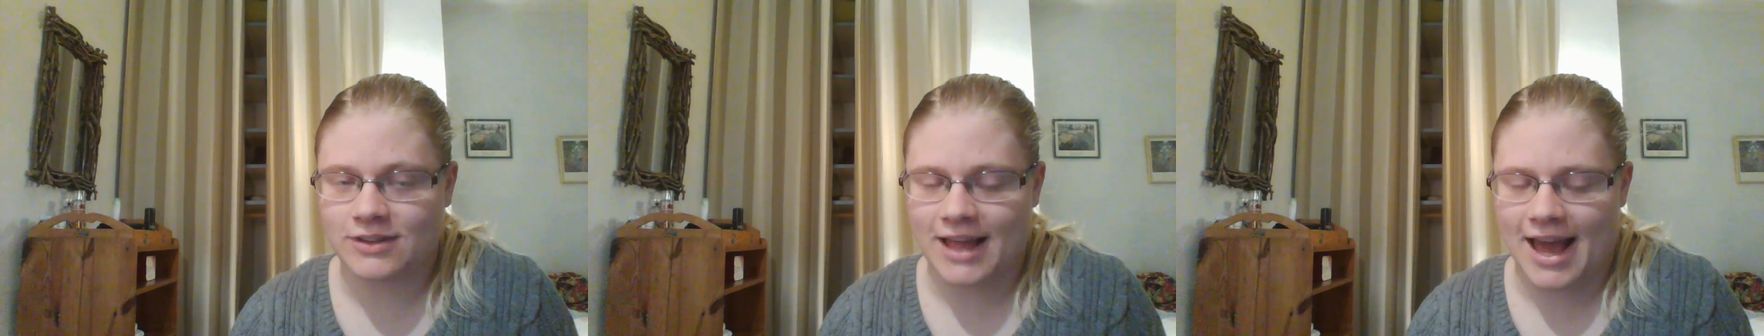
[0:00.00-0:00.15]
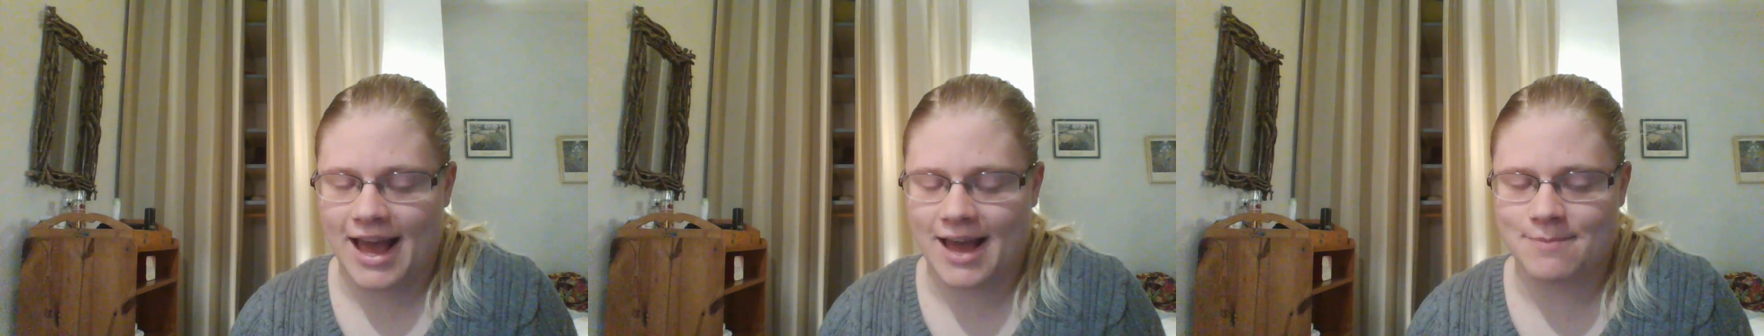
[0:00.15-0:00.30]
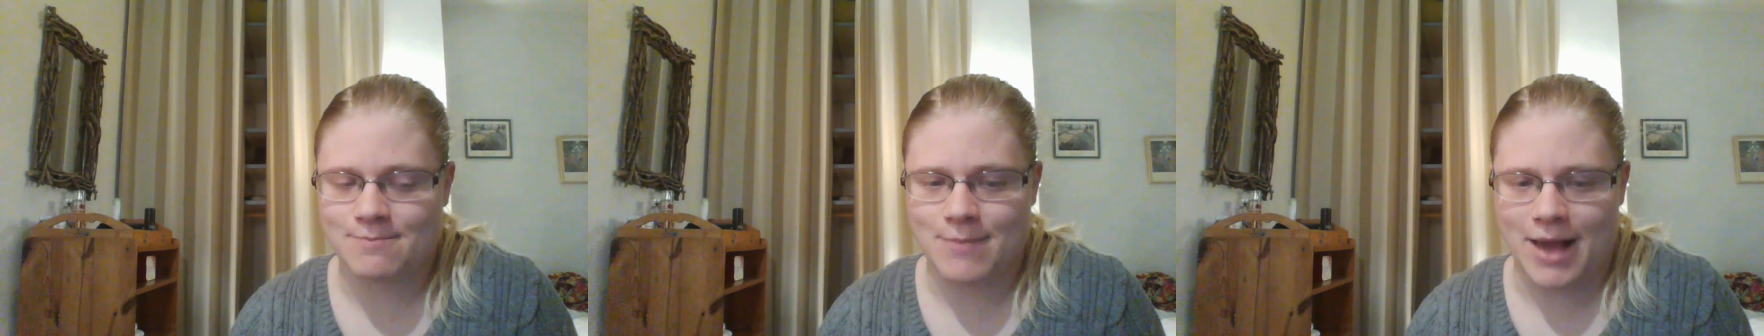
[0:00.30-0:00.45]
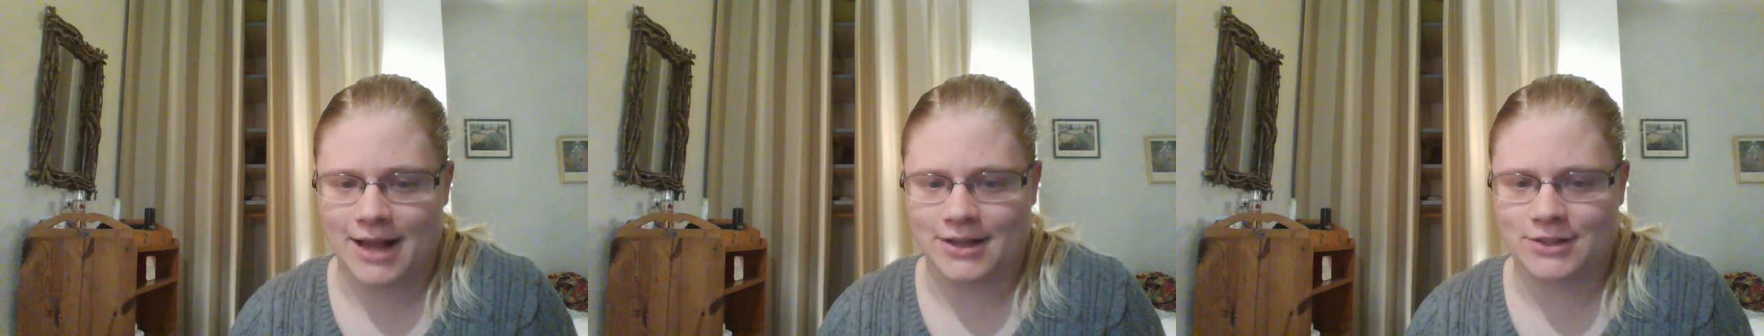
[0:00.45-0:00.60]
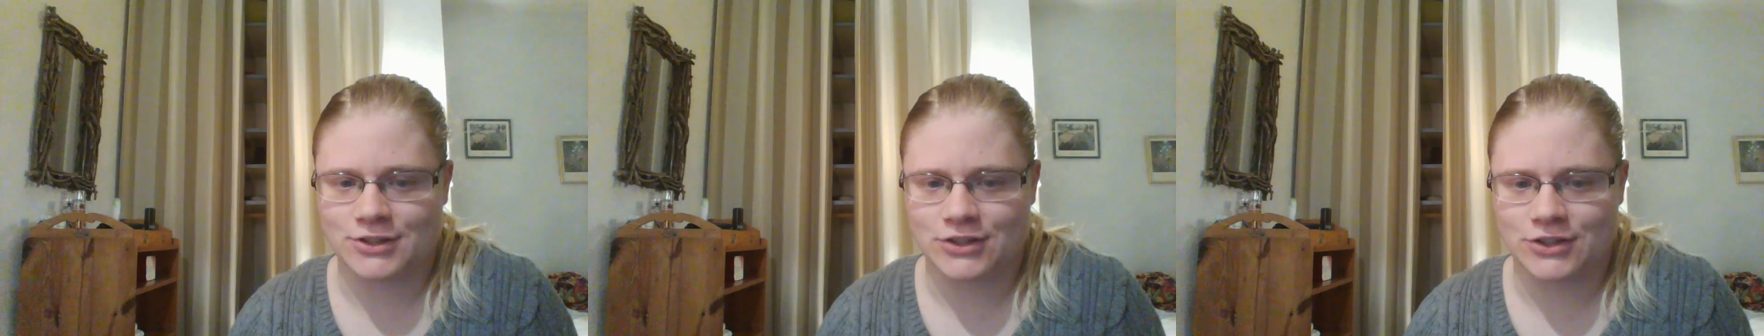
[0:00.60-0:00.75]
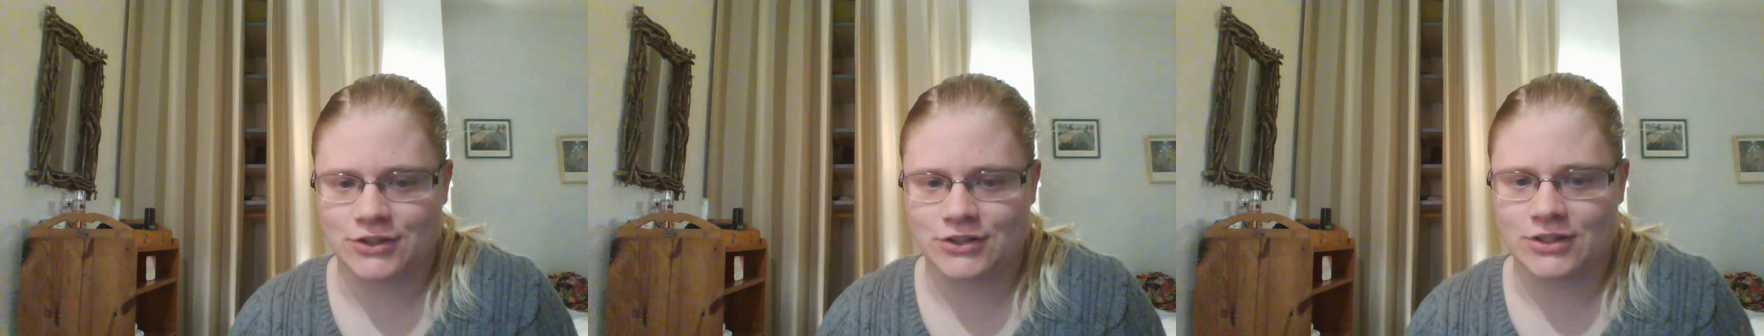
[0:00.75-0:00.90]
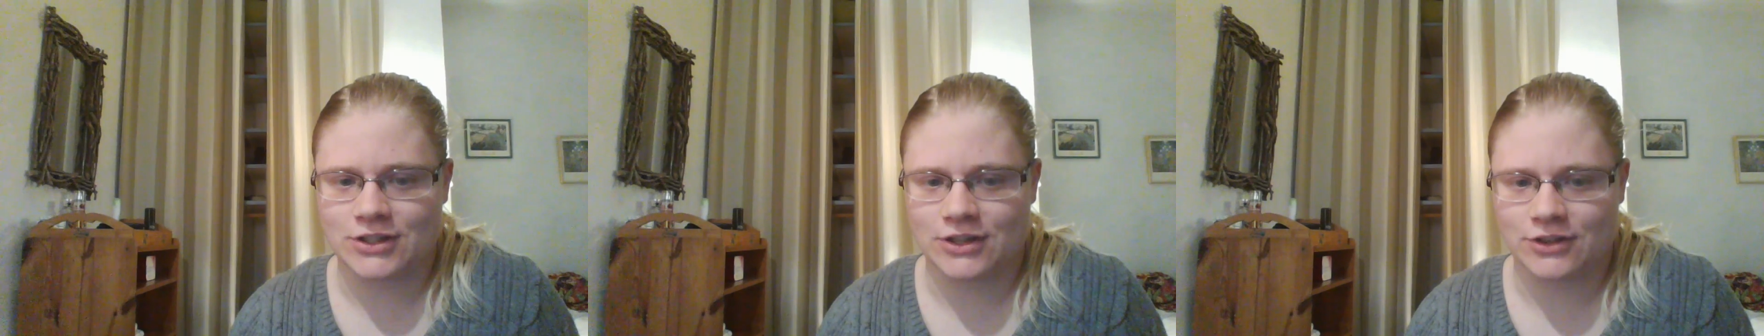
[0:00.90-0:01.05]
that
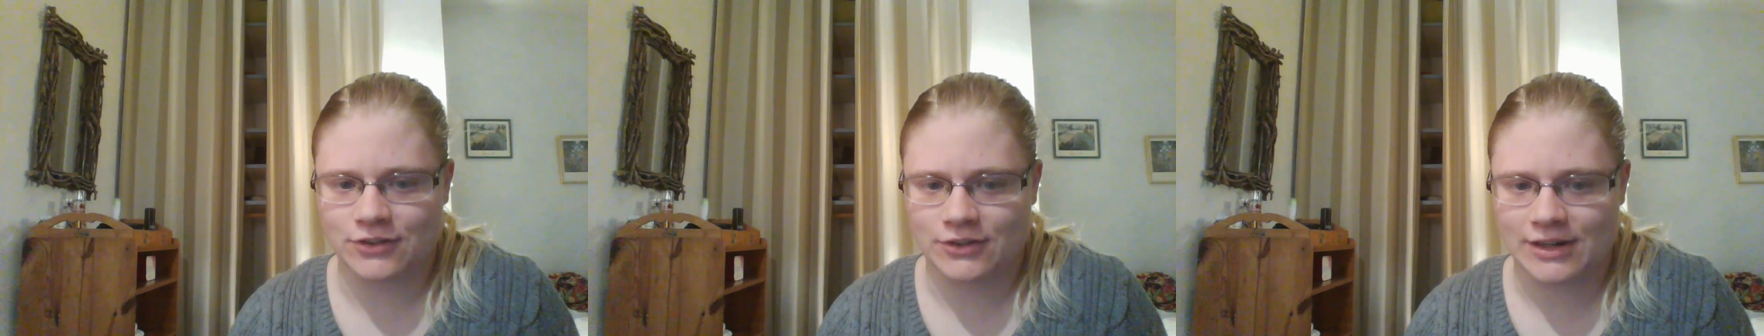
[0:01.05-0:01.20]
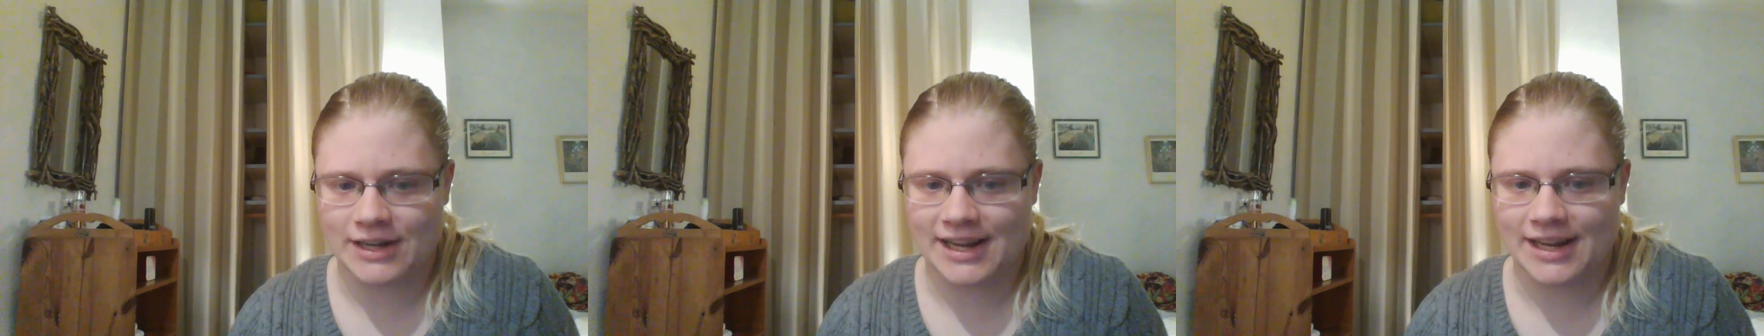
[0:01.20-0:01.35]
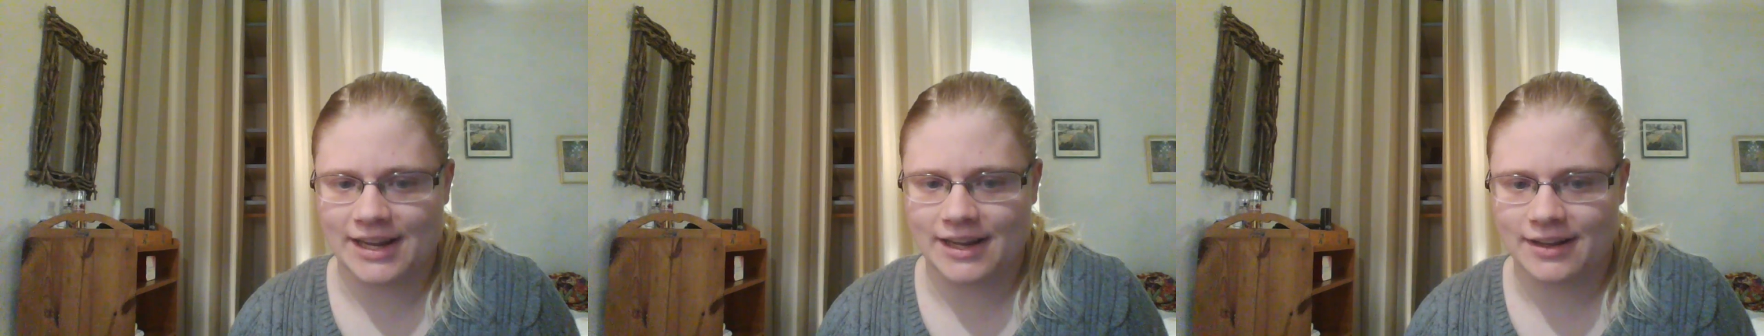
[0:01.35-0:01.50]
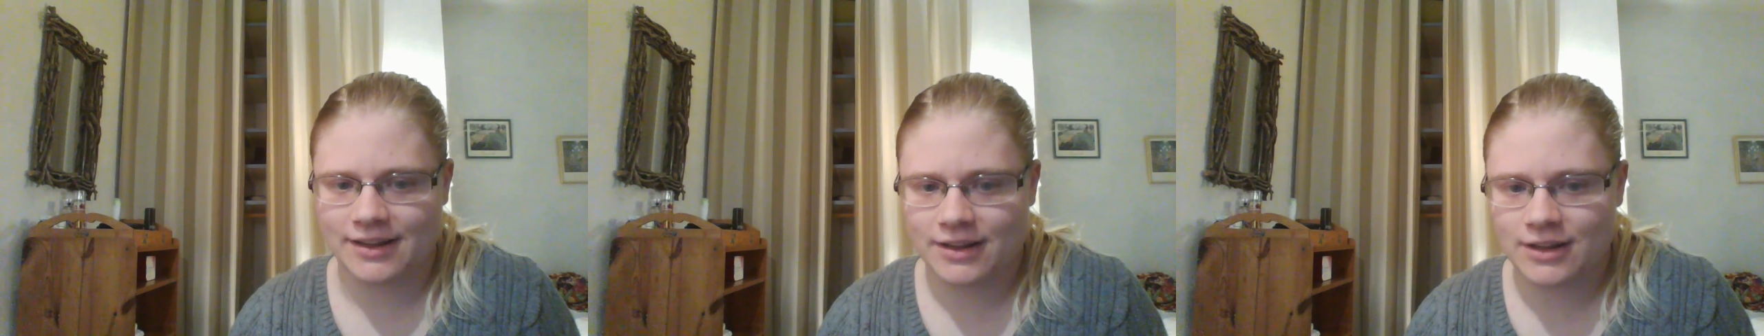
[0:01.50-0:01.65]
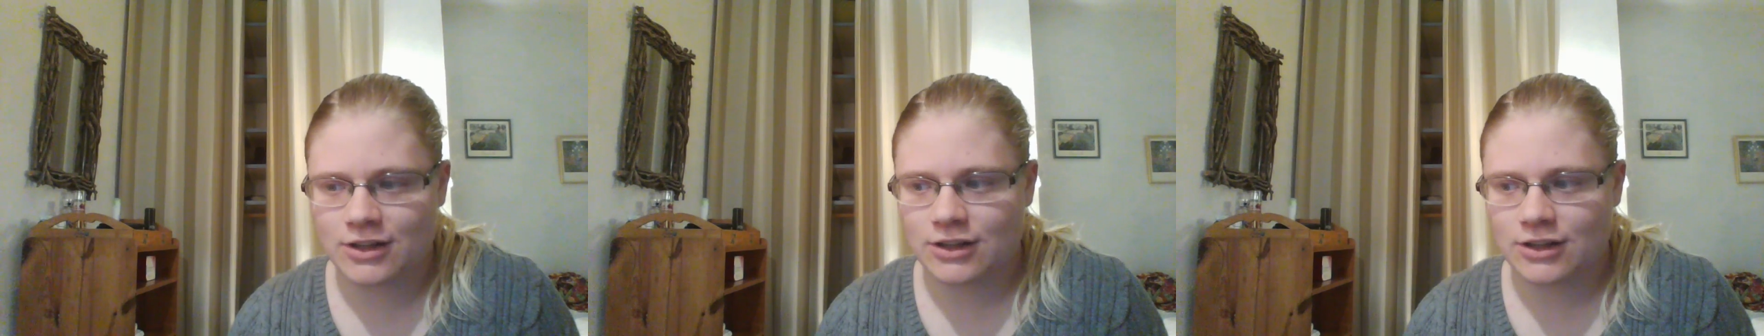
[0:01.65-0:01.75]
master's degree.